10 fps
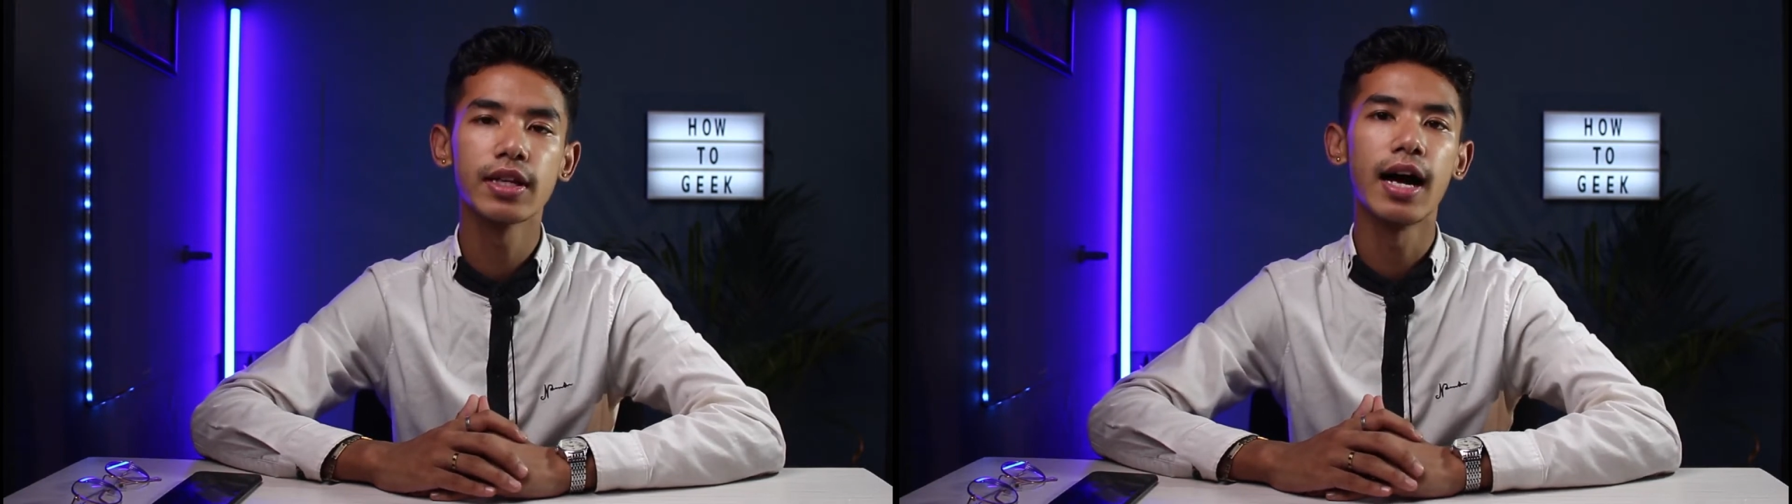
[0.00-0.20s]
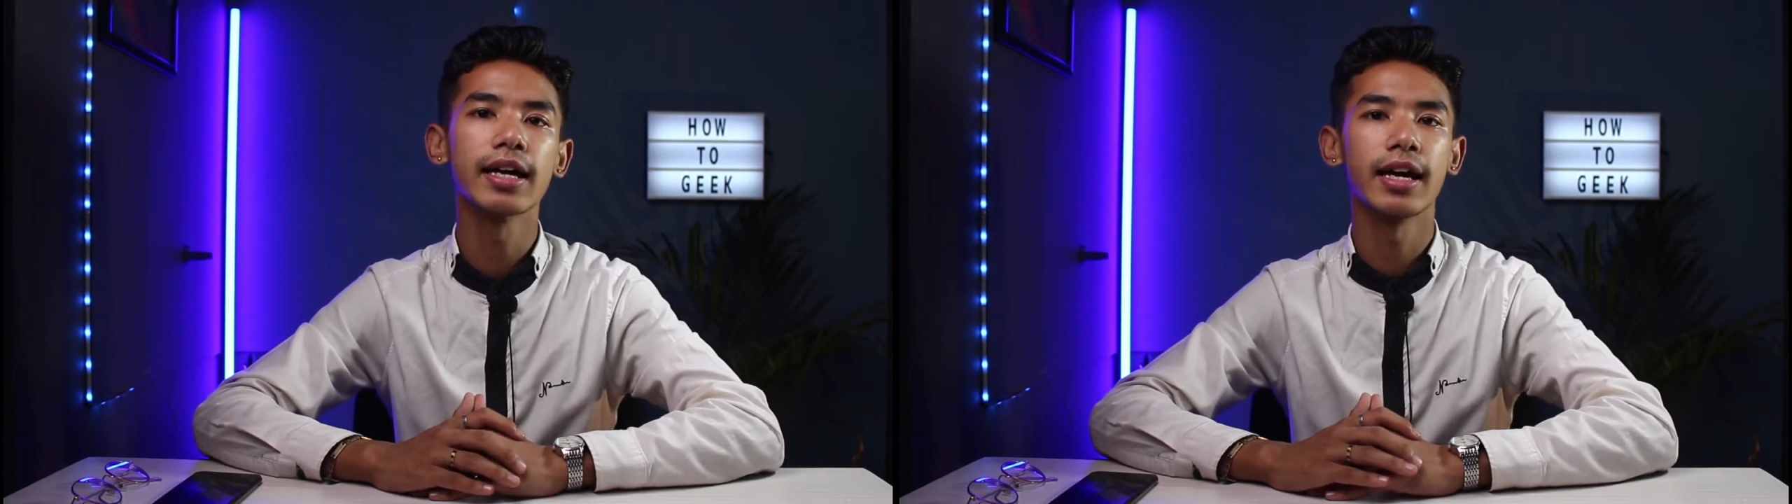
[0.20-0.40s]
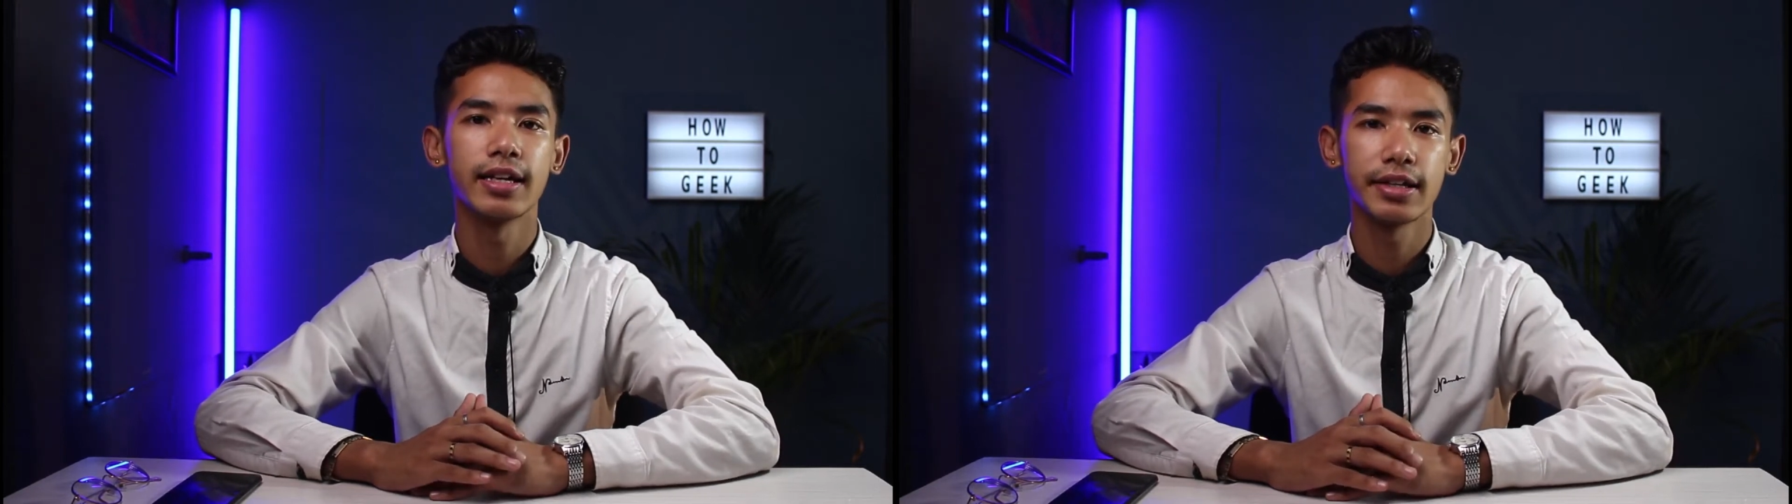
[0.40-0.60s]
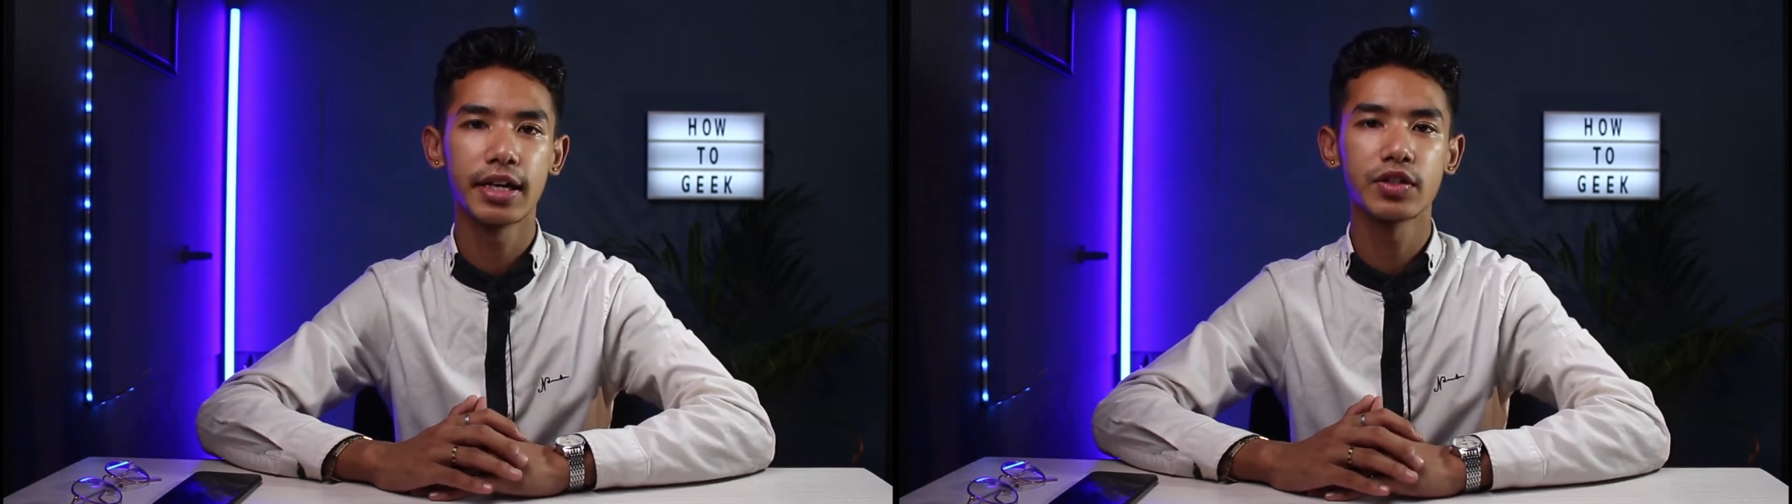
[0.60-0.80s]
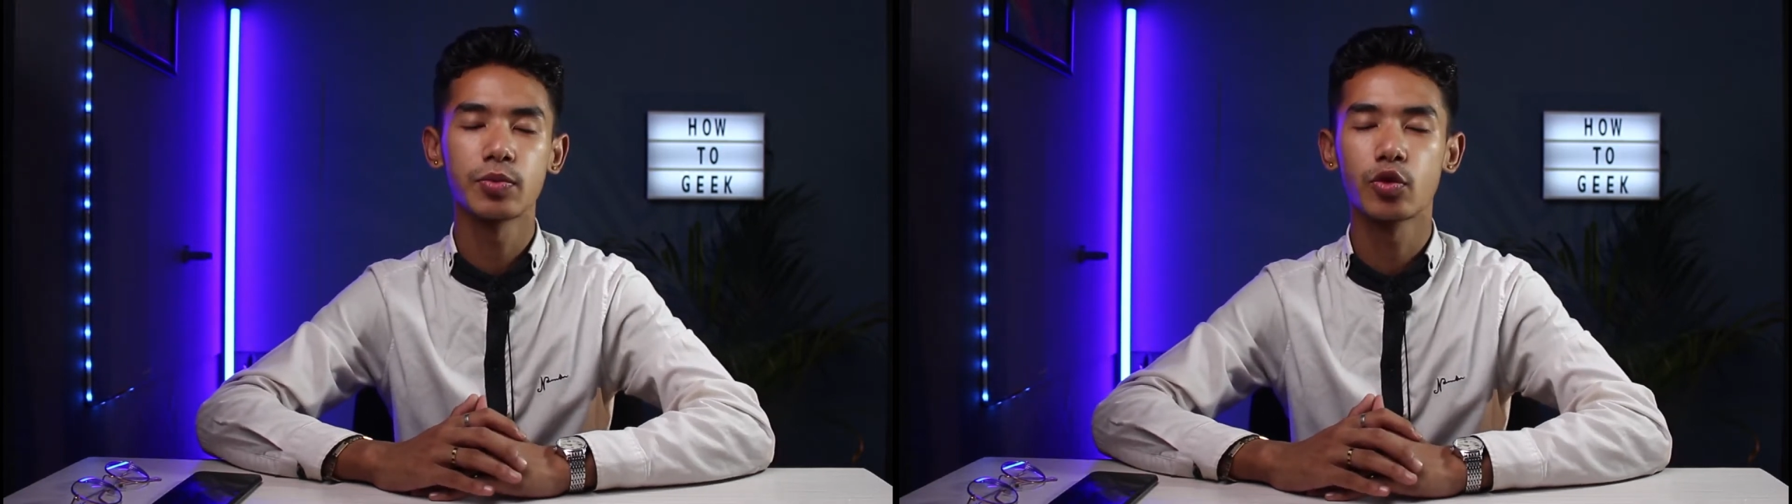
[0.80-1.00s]
a like and
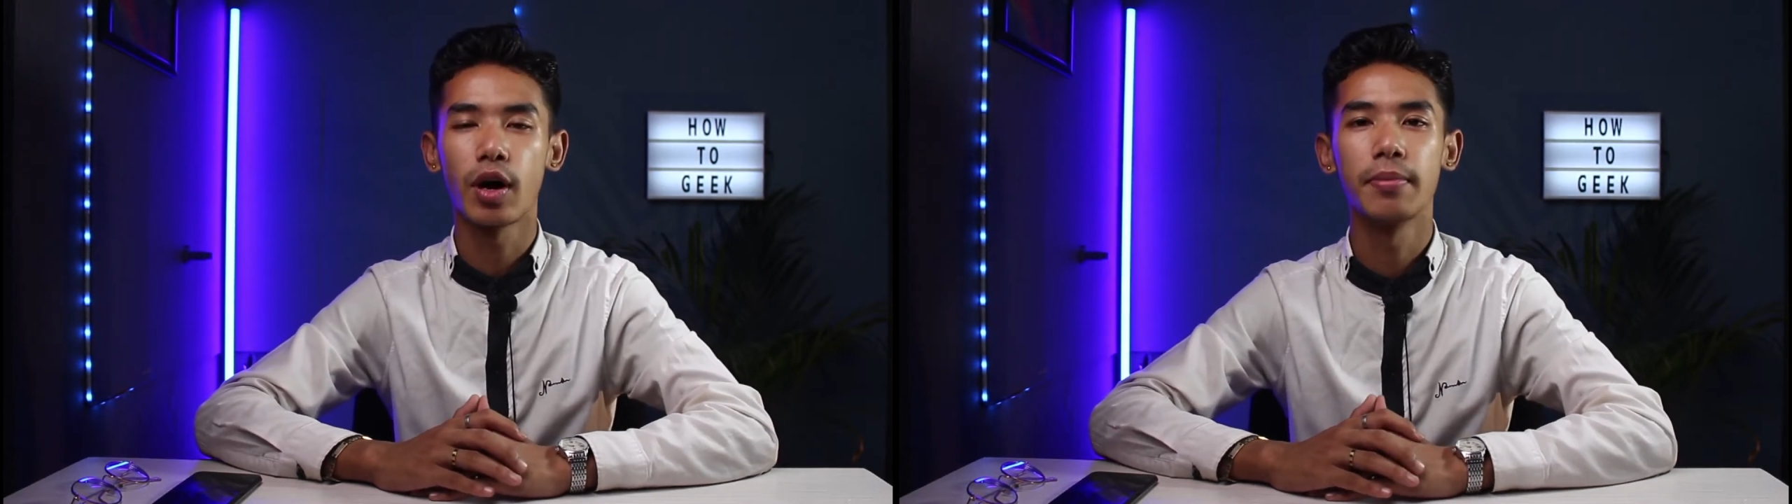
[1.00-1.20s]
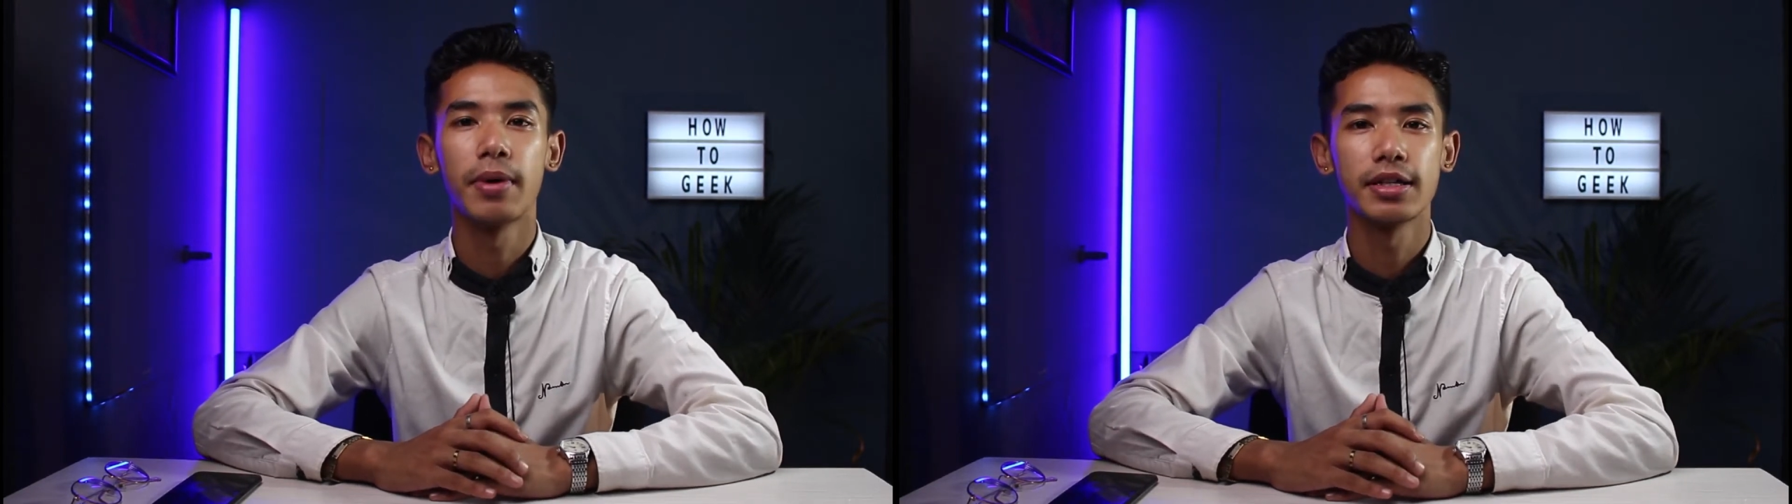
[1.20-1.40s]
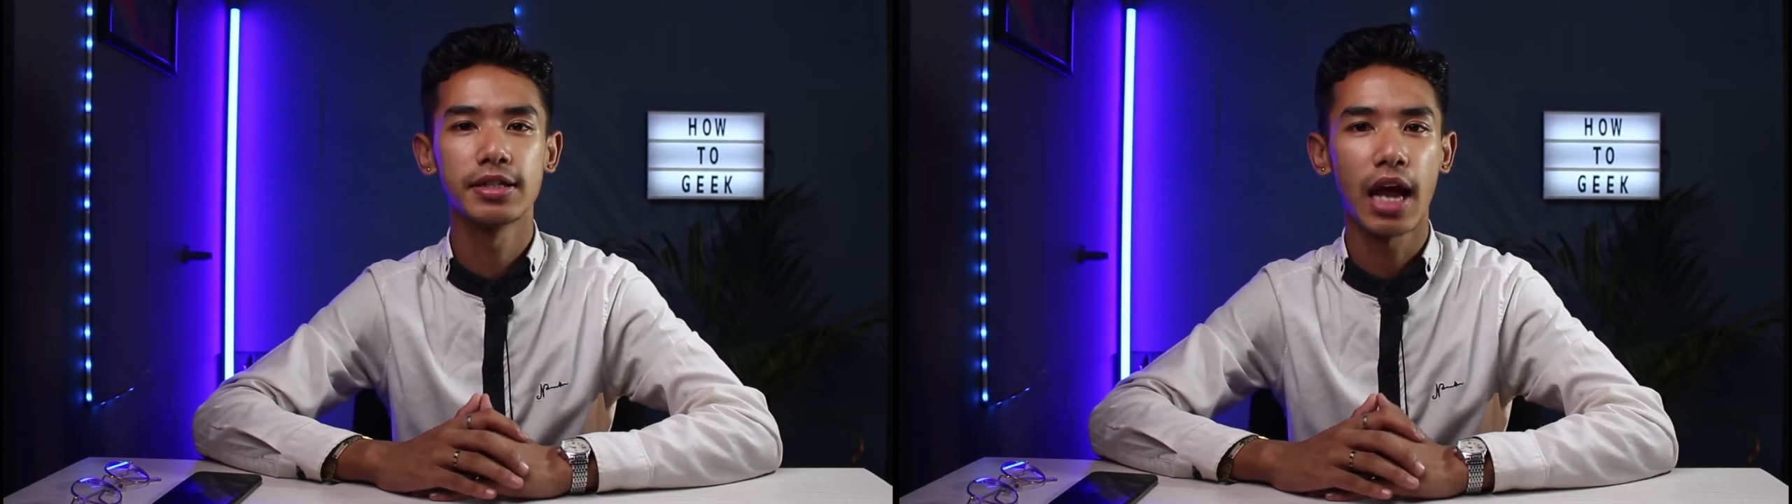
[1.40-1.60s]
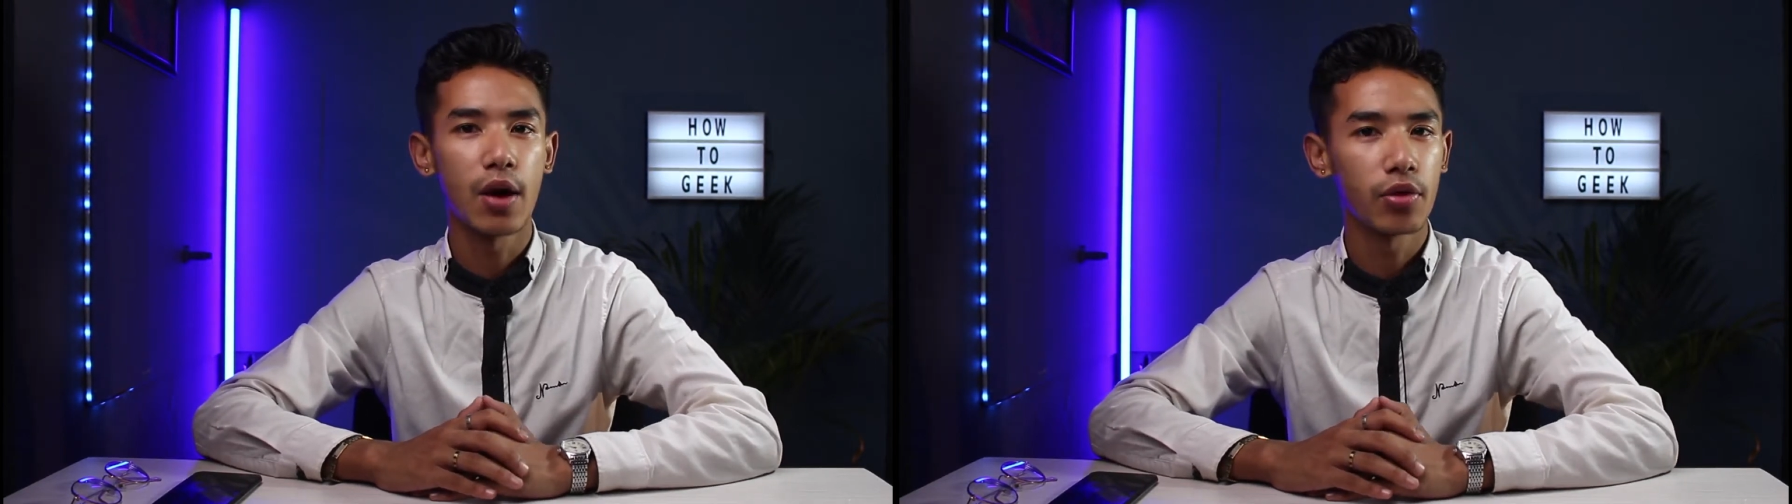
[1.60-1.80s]
hit that subscribe button